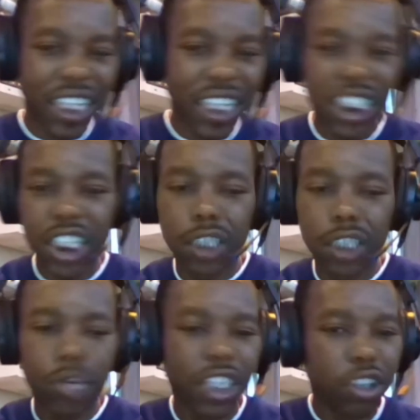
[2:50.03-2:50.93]
she can
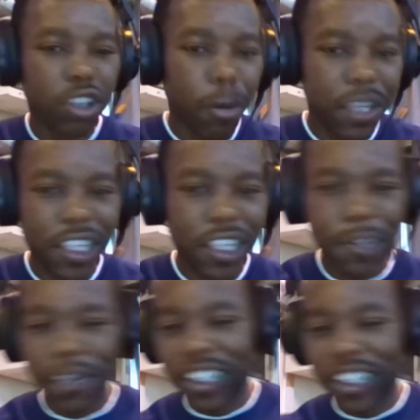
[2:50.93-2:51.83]
smash comedy,
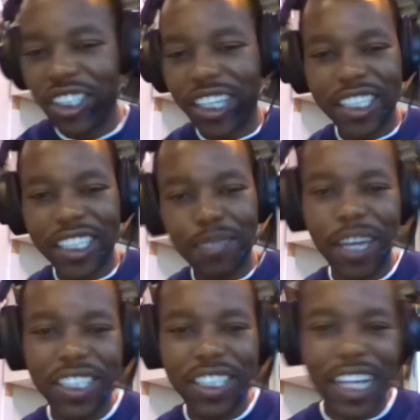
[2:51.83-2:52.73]
she can
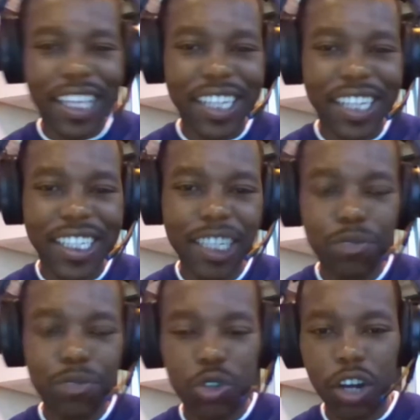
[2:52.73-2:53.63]
smash like the
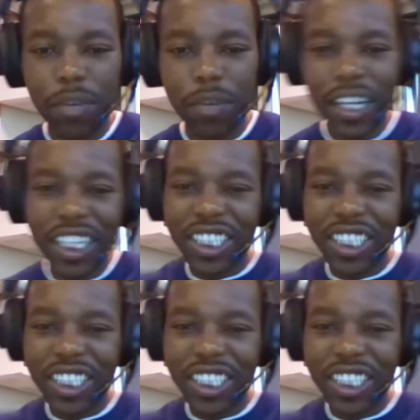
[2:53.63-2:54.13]
deep drama.